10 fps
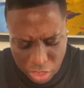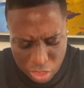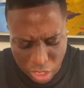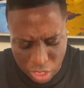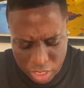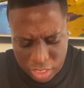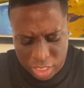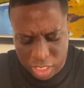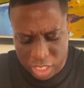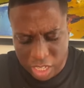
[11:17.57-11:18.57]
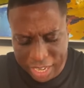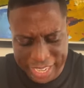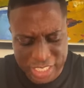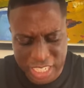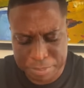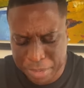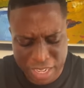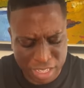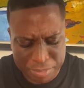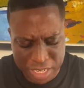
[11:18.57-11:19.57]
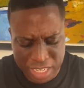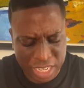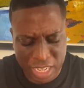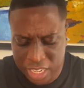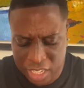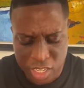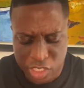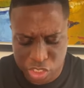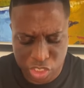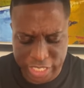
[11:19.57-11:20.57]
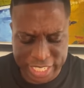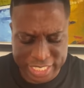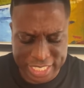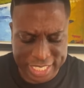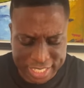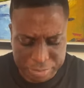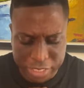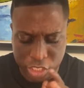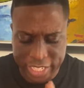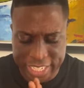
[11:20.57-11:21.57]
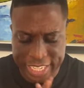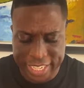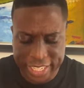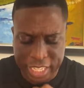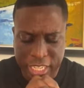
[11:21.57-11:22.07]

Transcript: Oh, Lord. Ayabarabalaha. Zeketele Rebezegede.